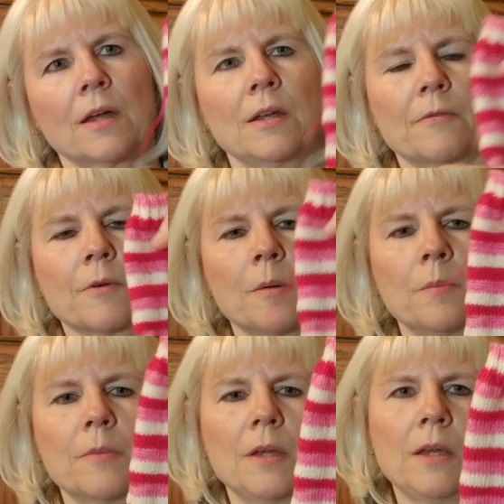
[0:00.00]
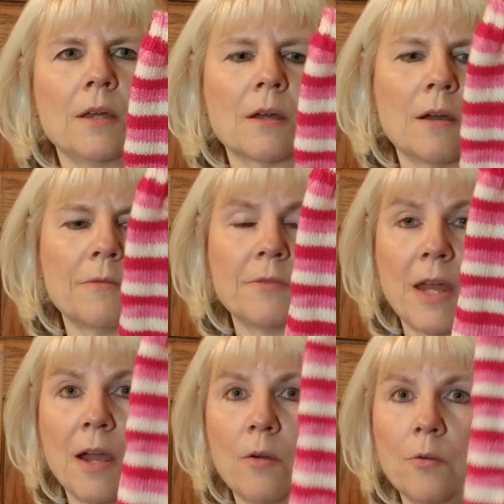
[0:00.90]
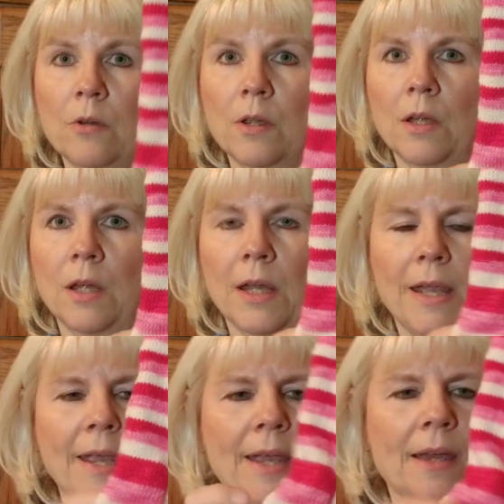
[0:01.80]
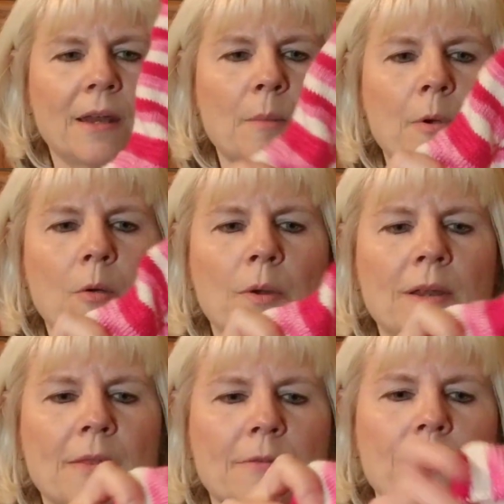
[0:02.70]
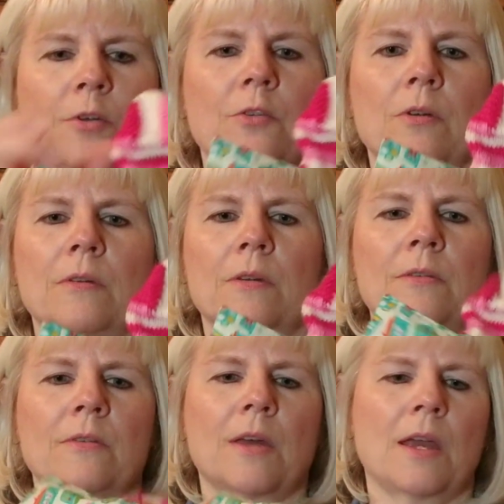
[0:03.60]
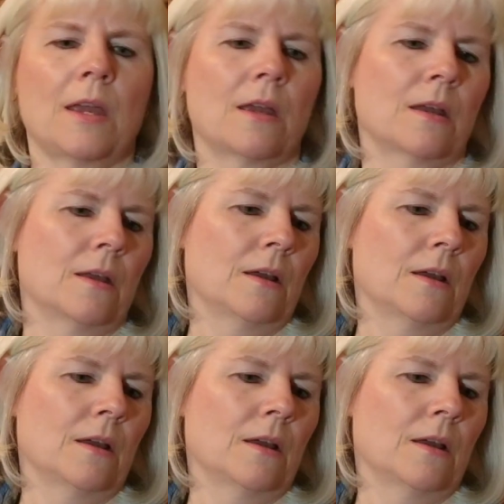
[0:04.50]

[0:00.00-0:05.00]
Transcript: I knit from the cuff down and I'm partway down the foot. This is a